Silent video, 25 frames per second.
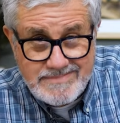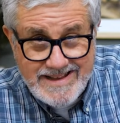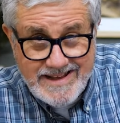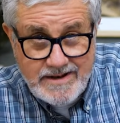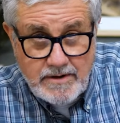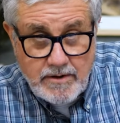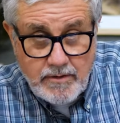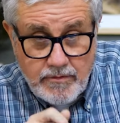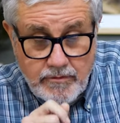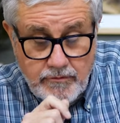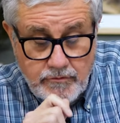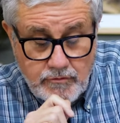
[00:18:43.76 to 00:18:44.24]

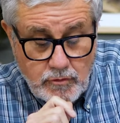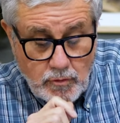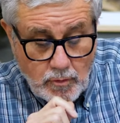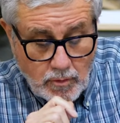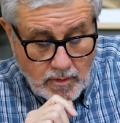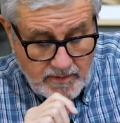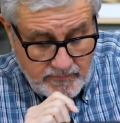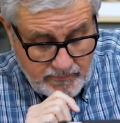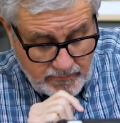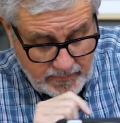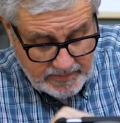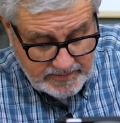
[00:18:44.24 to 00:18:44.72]
End of the
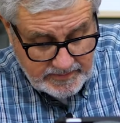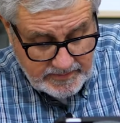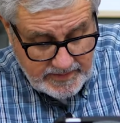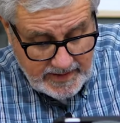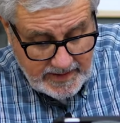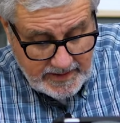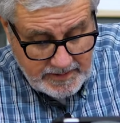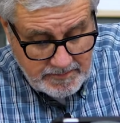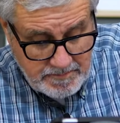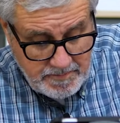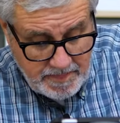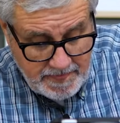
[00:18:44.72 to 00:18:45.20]
story for
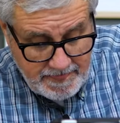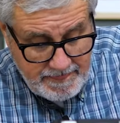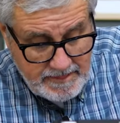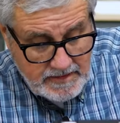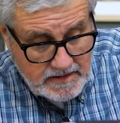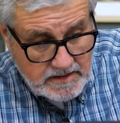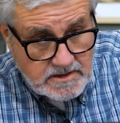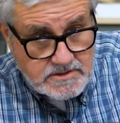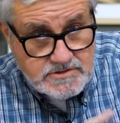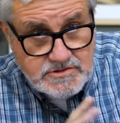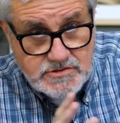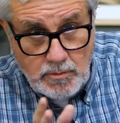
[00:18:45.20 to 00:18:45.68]
today.
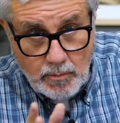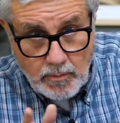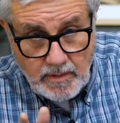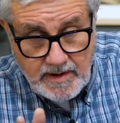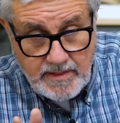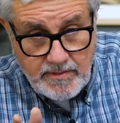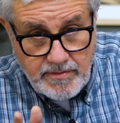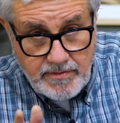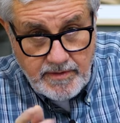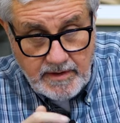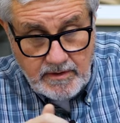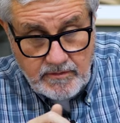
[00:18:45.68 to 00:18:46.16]
So what
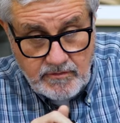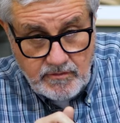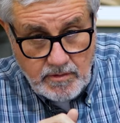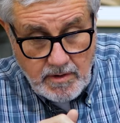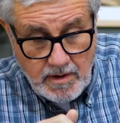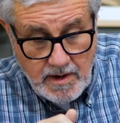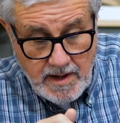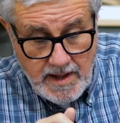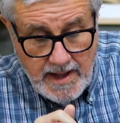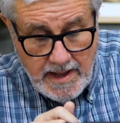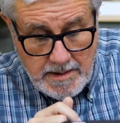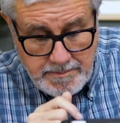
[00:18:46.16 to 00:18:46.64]
do you think is
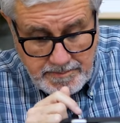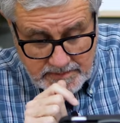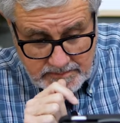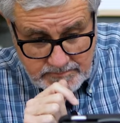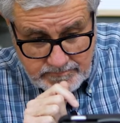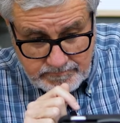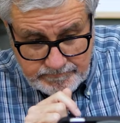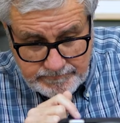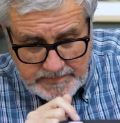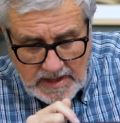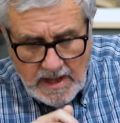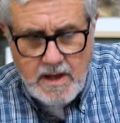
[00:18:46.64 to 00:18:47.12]
going to happen?
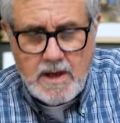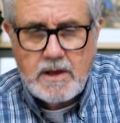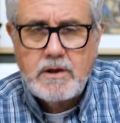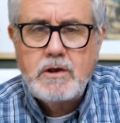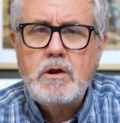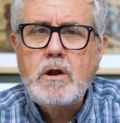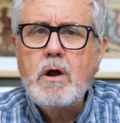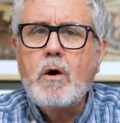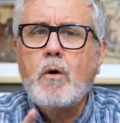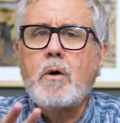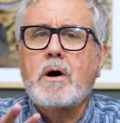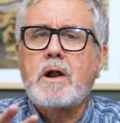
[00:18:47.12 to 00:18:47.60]

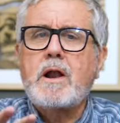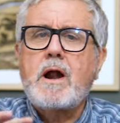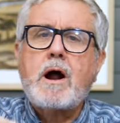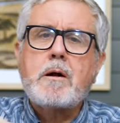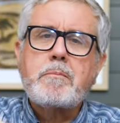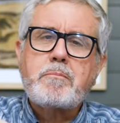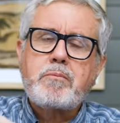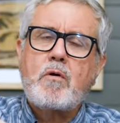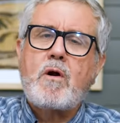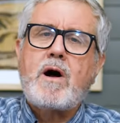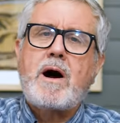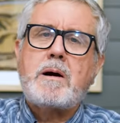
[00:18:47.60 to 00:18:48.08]
You know what
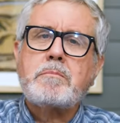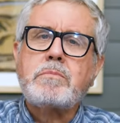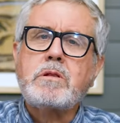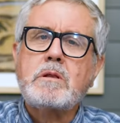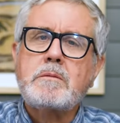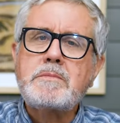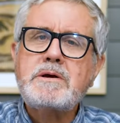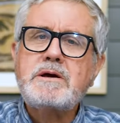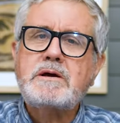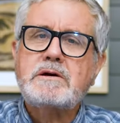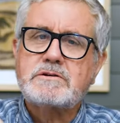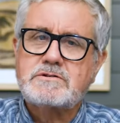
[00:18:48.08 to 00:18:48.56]
our
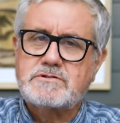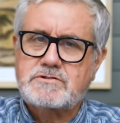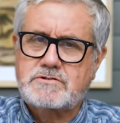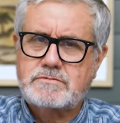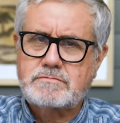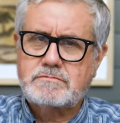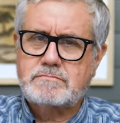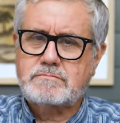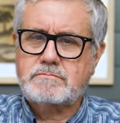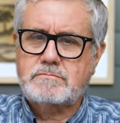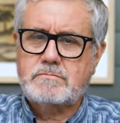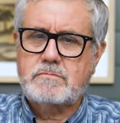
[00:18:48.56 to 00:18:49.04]
problem
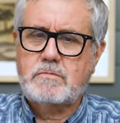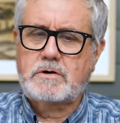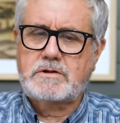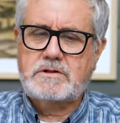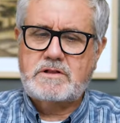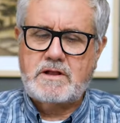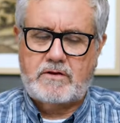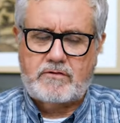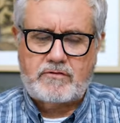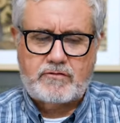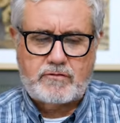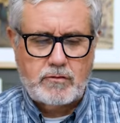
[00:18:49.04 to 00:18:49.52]
is
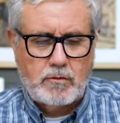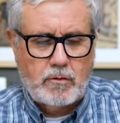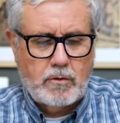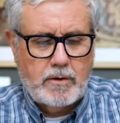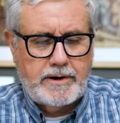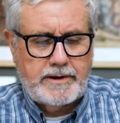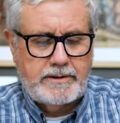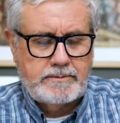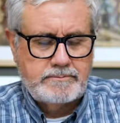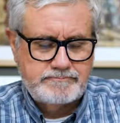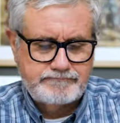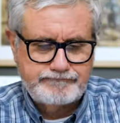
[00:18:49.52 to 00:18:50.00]
with this
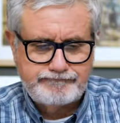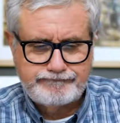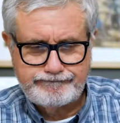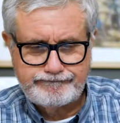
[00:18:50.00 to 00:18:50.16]
story?